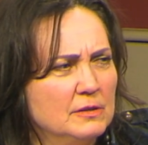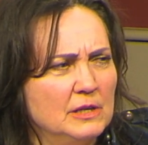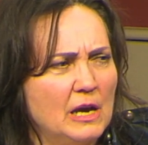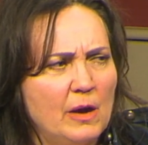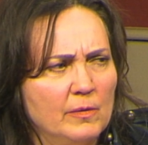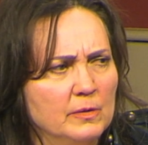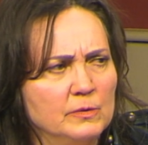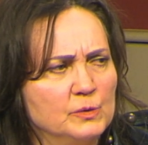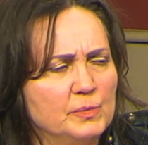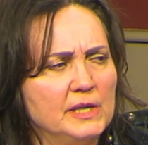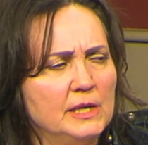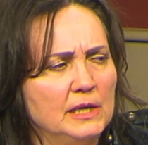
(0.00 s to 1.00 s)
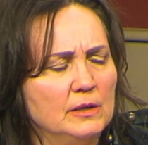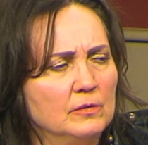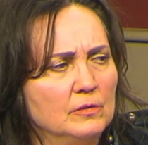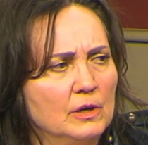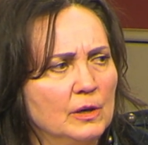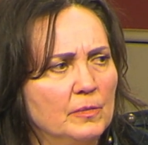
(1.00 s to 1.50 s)
how I was being
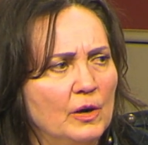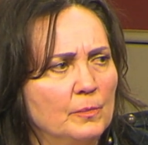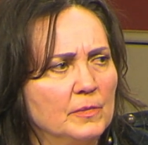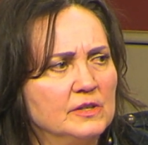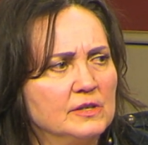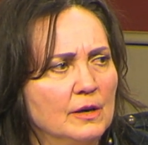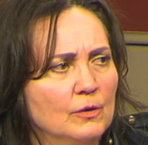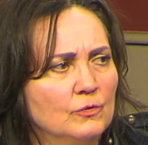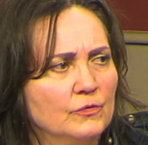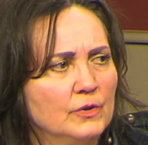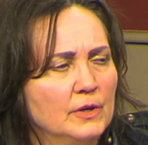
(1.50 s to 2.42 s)
about myself.